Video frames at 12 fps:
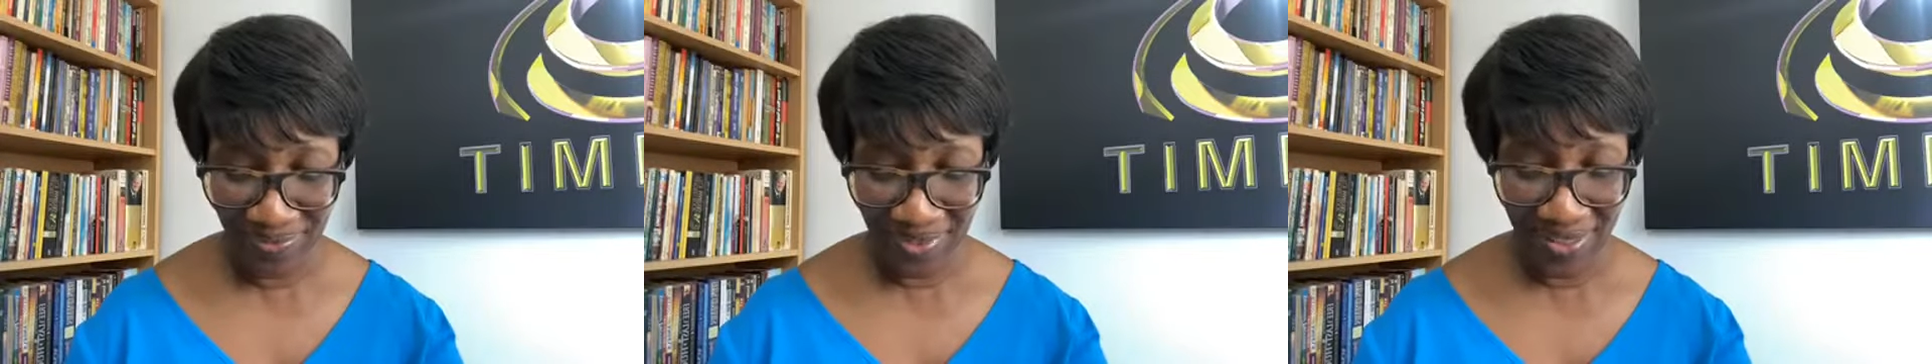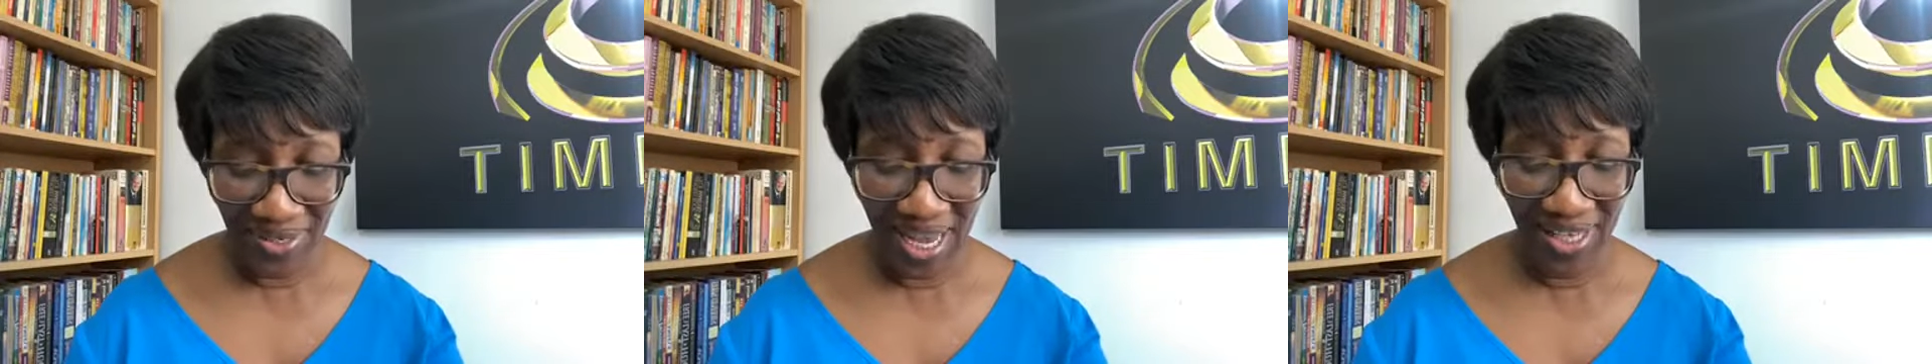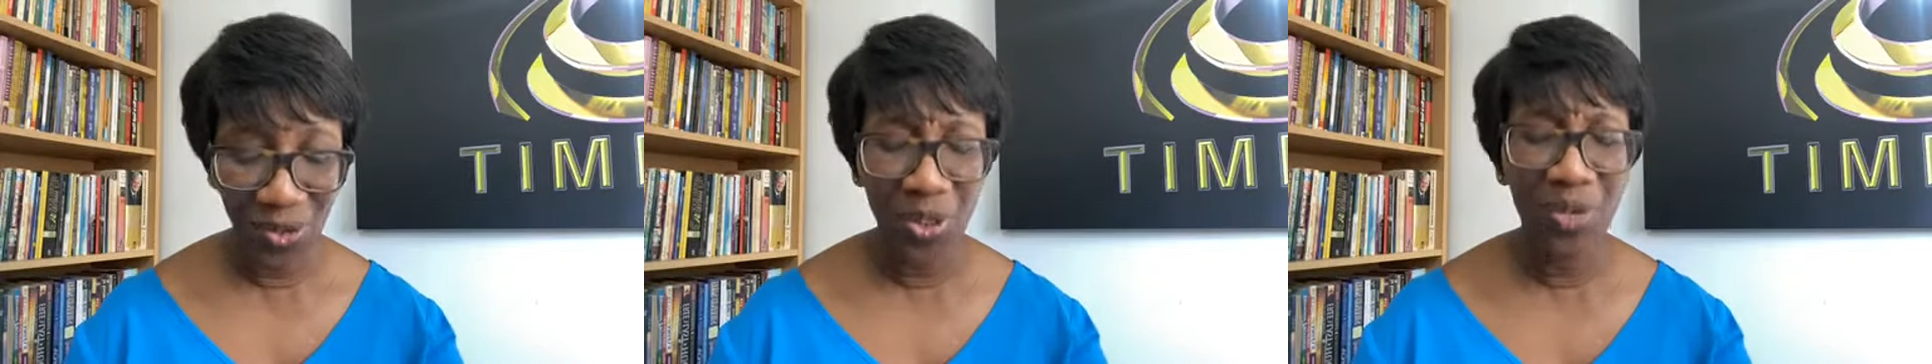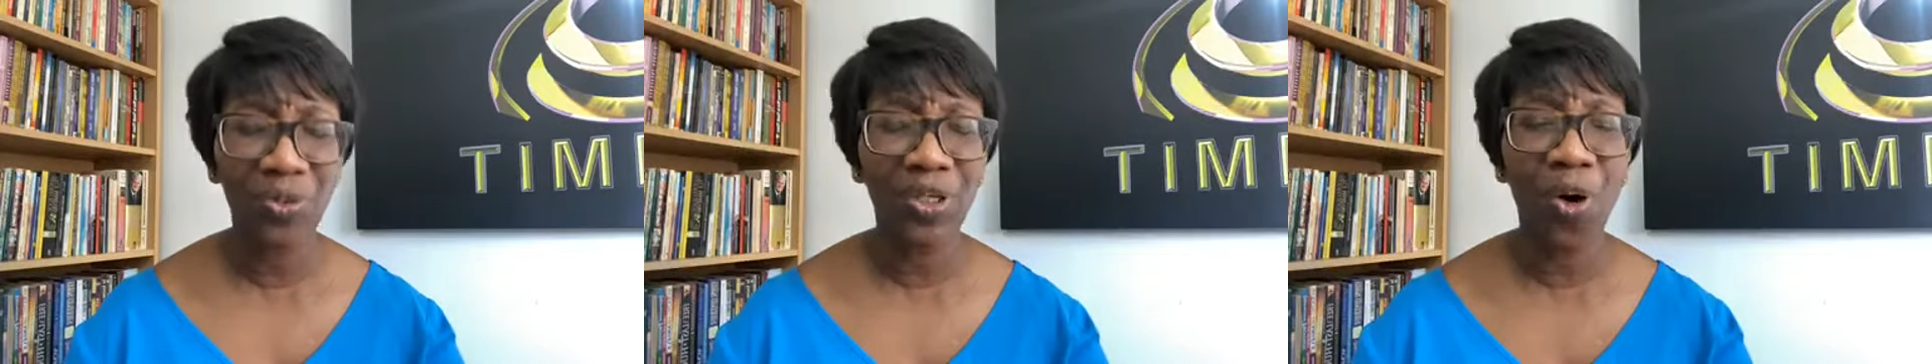Okay, so
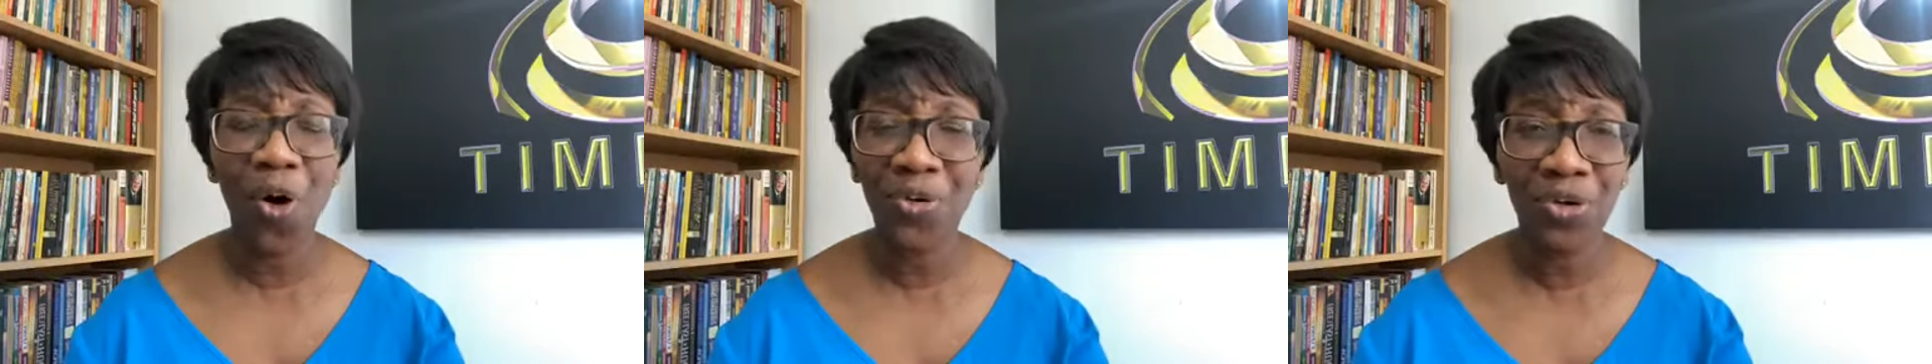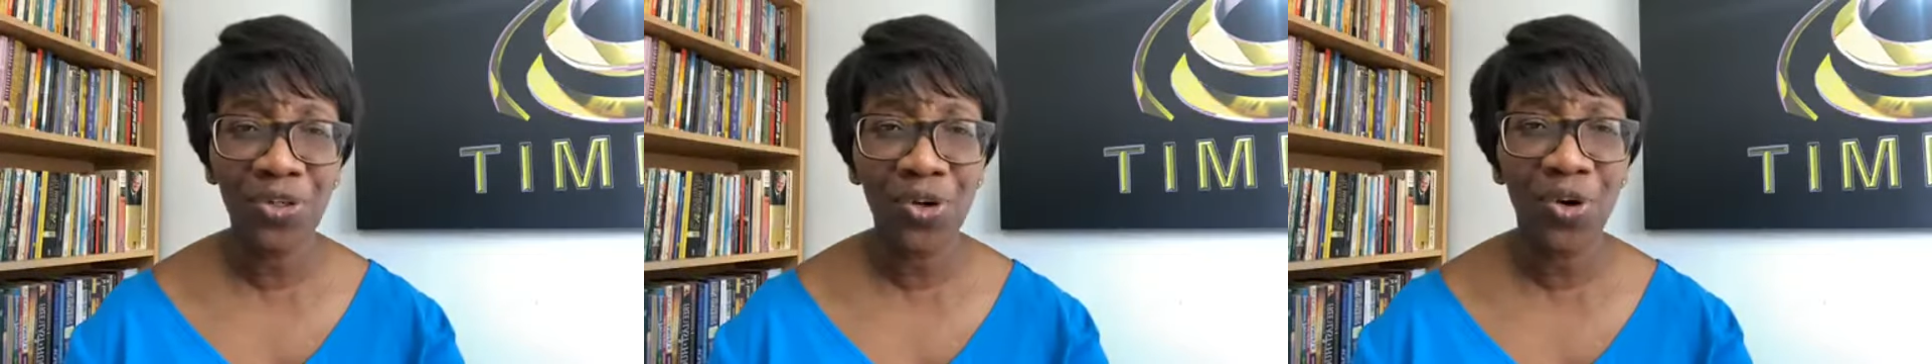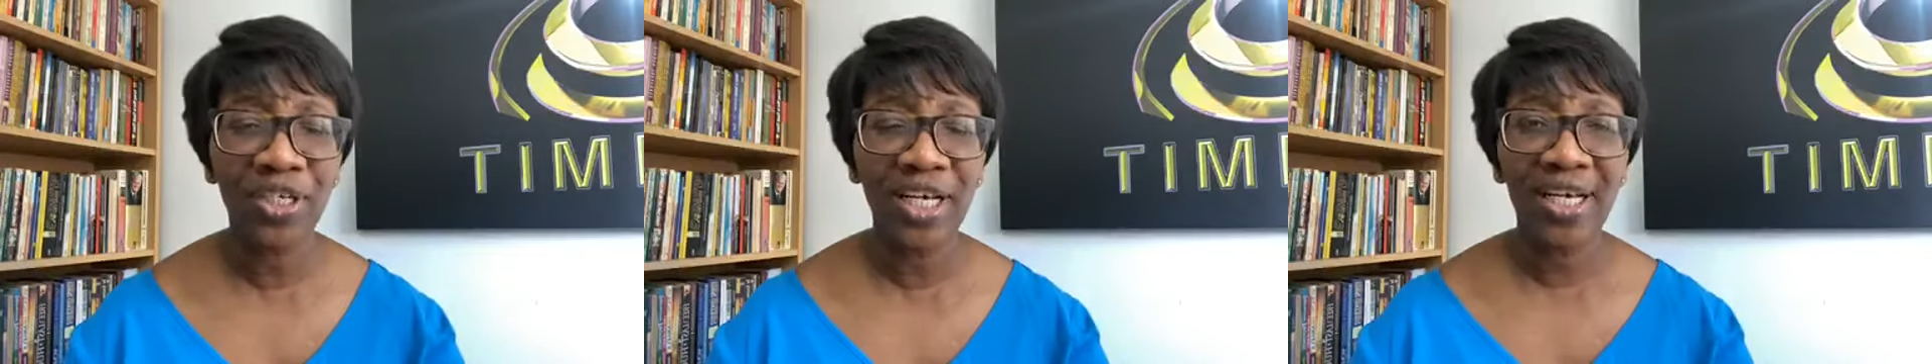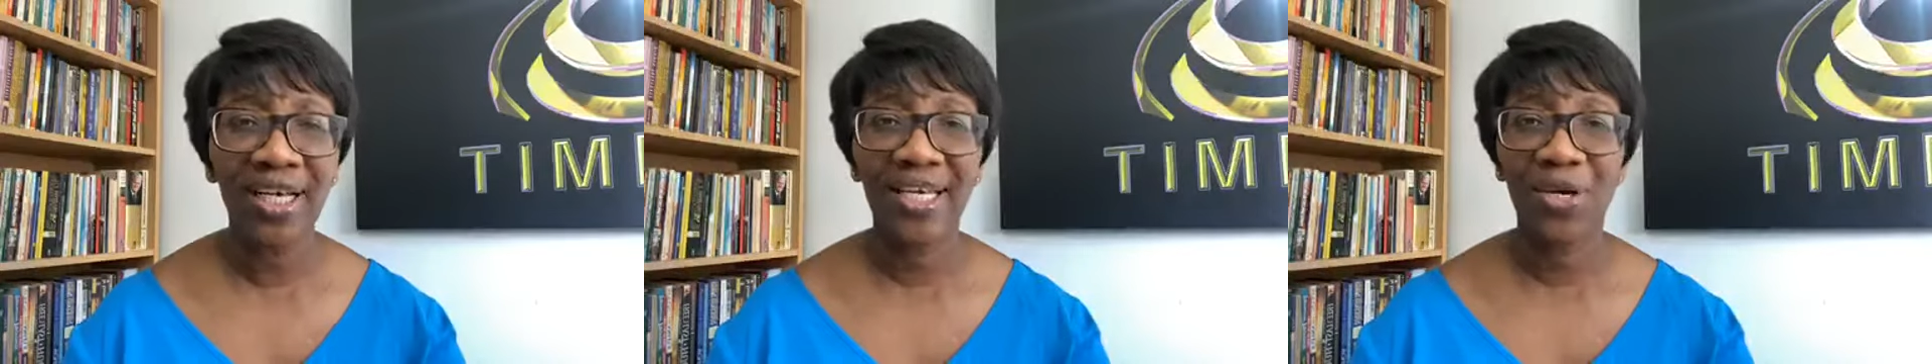he honored God.
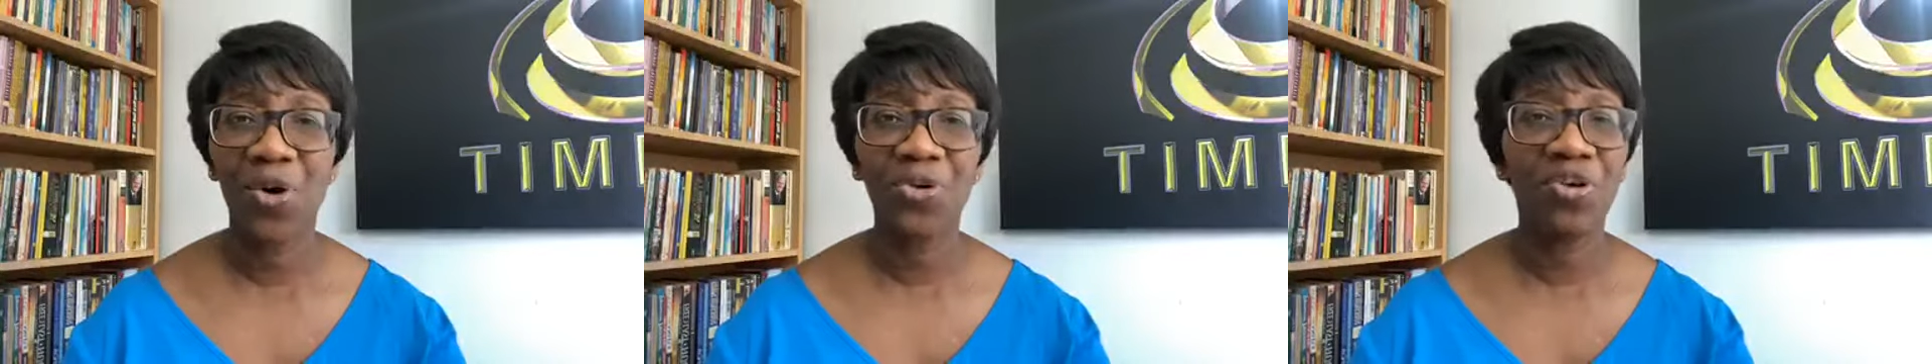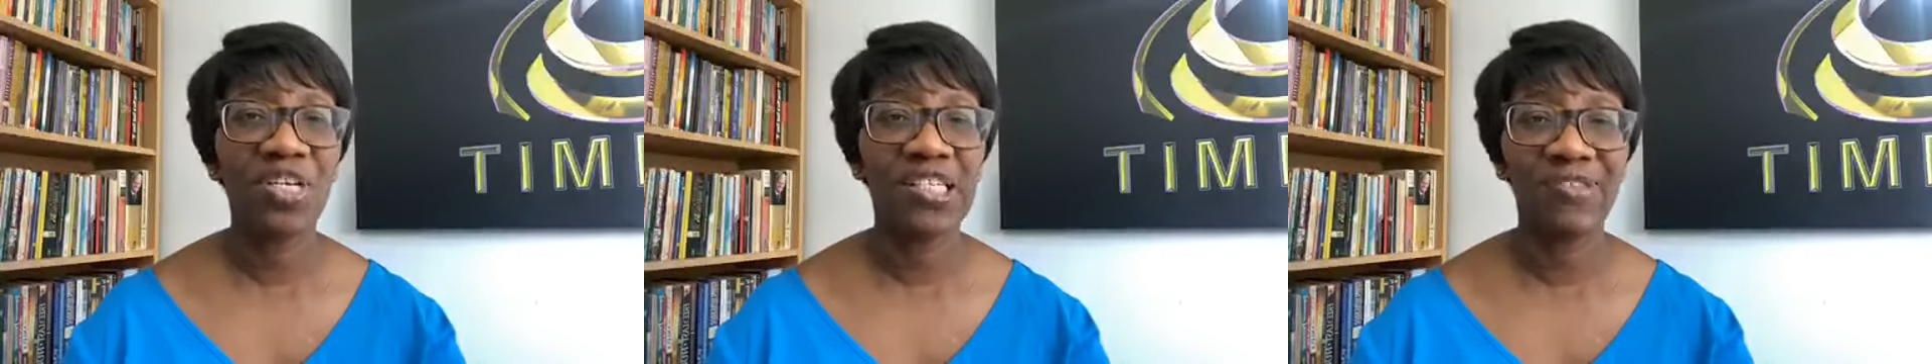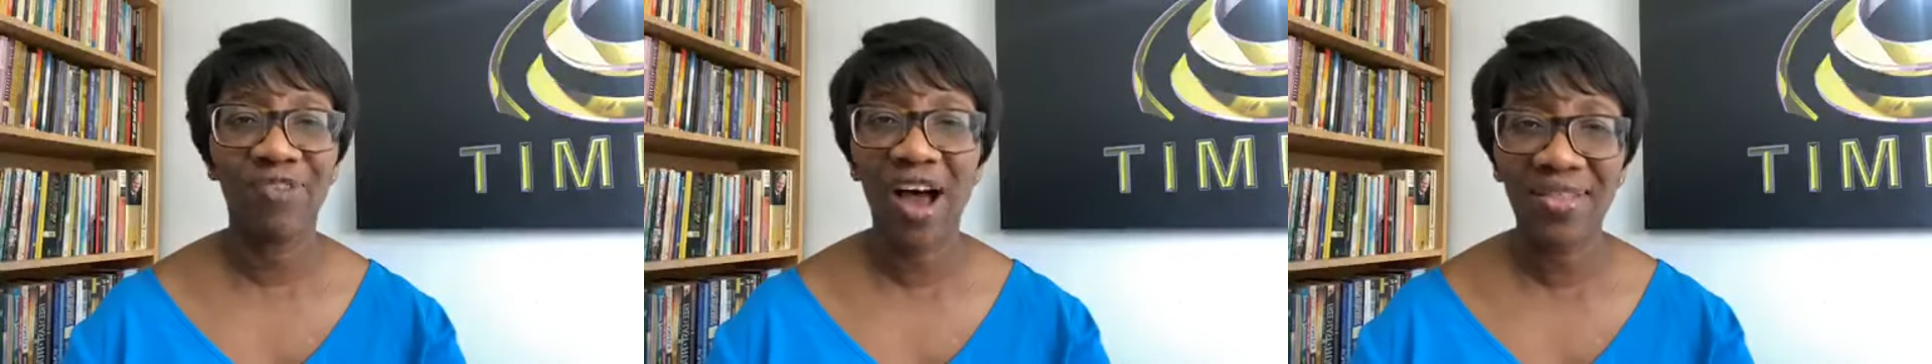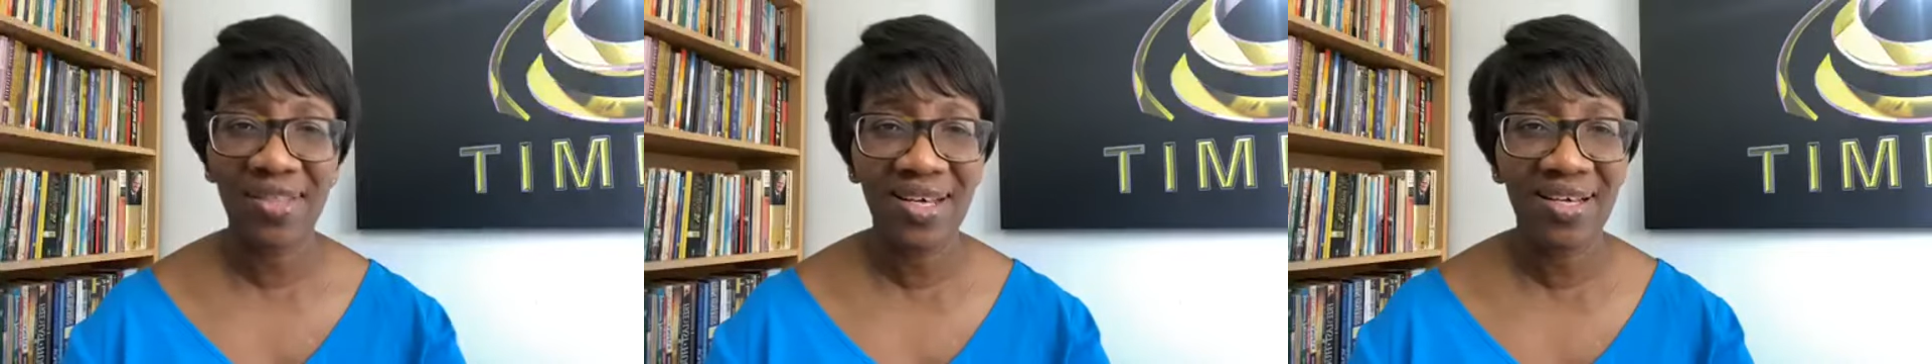He honored his
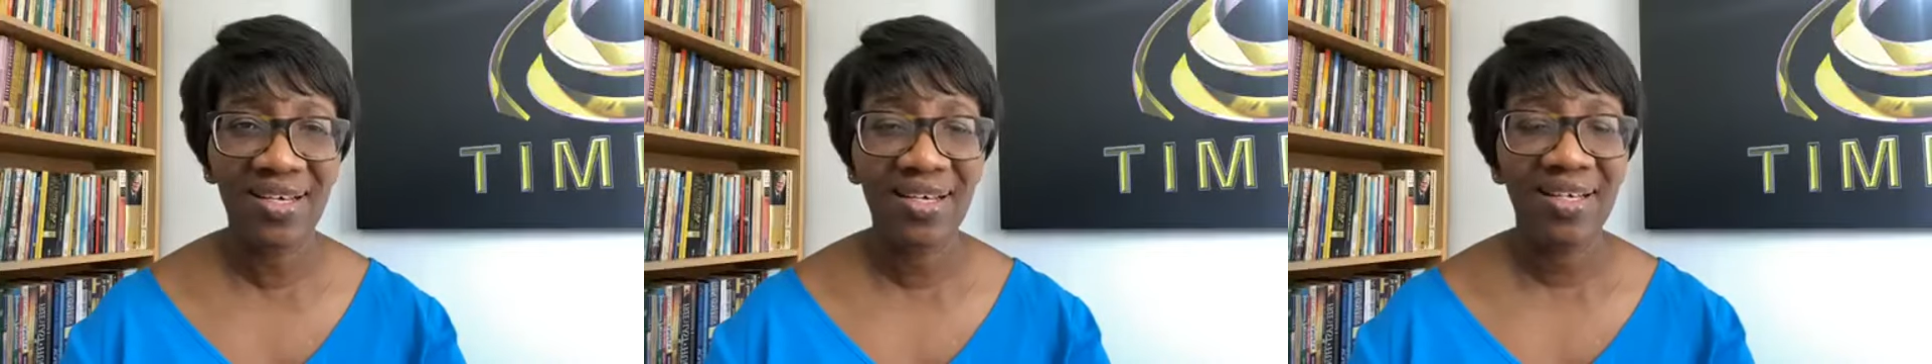father